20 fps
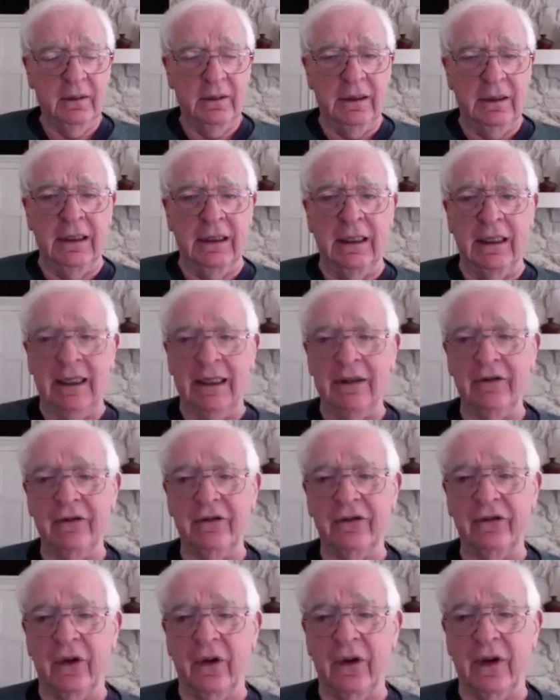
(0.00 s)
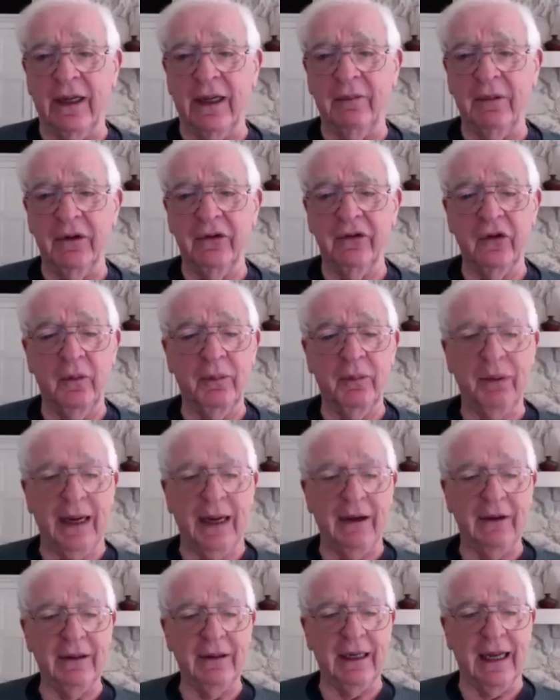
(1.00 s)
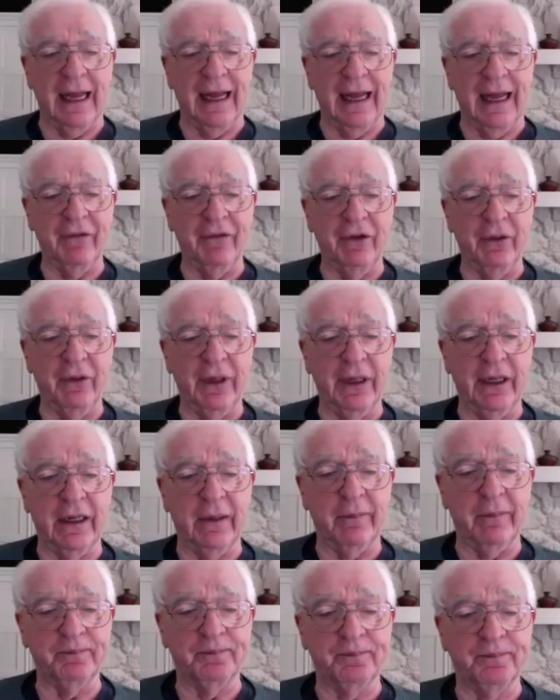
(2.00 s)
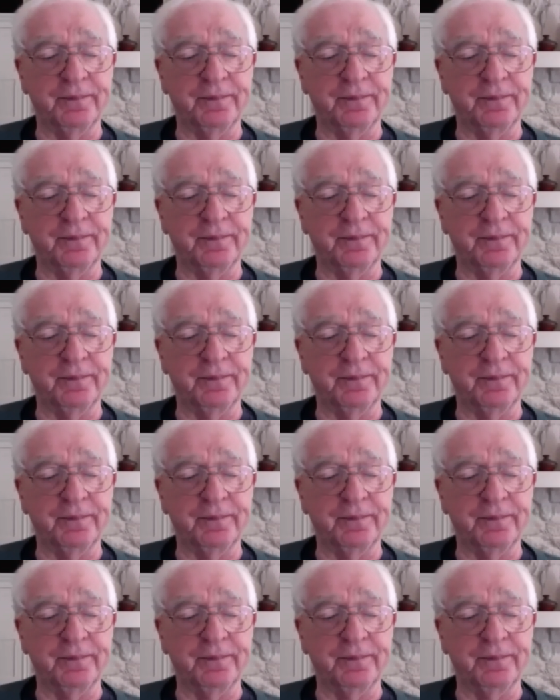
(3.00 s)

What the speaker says: and so on. We're so proud to have you here.